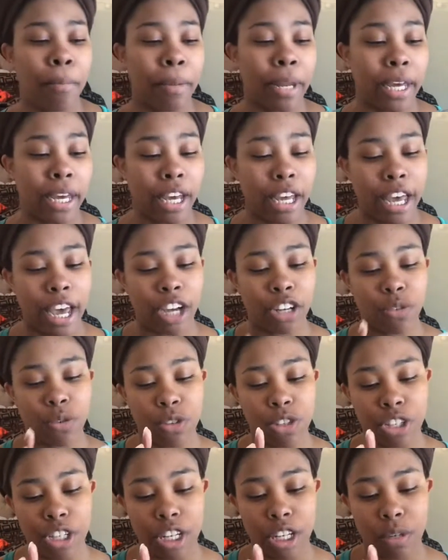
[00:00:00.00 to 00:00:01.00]
like an
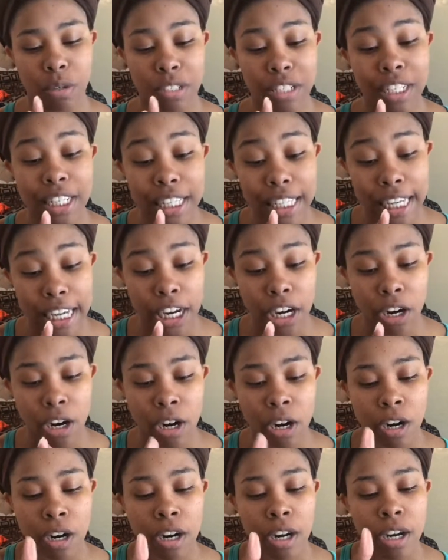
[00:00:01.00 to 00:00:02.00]
actual gel. It's
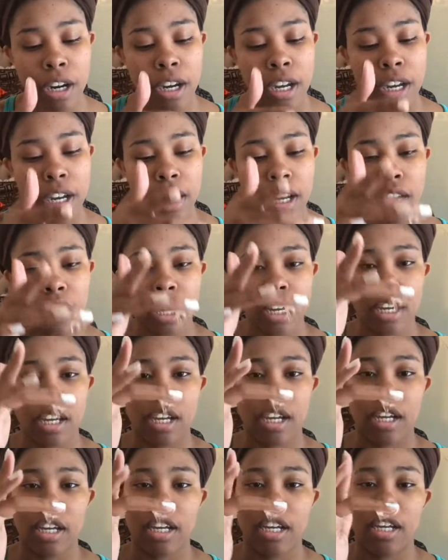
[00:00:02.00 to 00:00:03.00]
clear
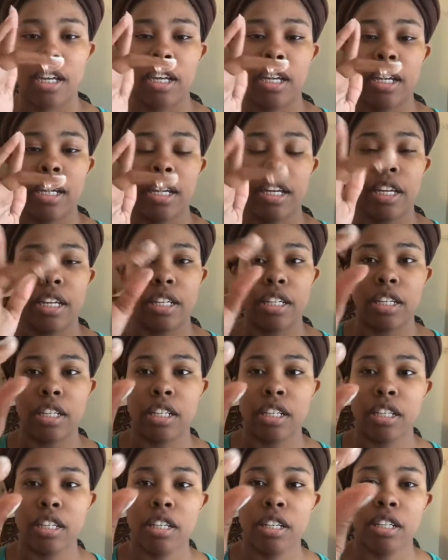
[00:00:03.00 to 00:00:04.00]

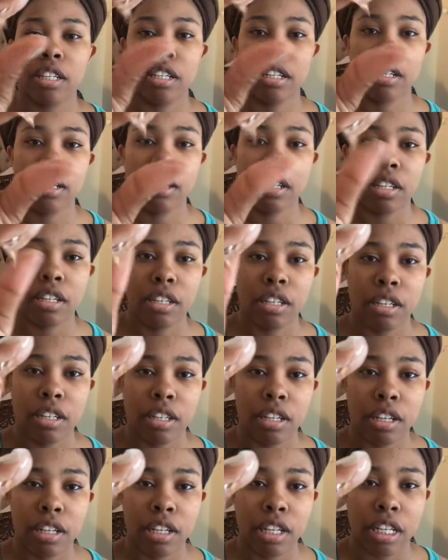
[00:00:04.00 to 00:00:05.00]
and
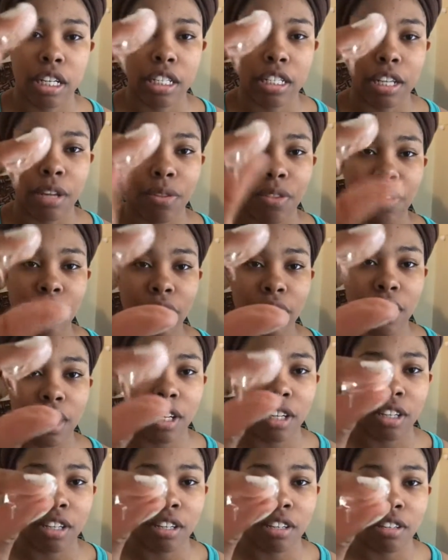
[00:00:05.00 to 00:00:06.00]
that's how thick it
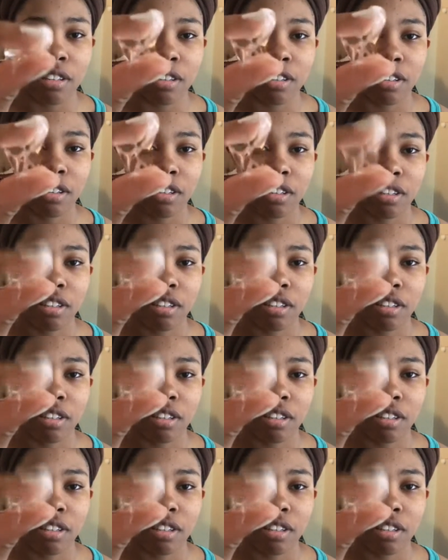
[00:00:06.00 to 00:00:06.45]
is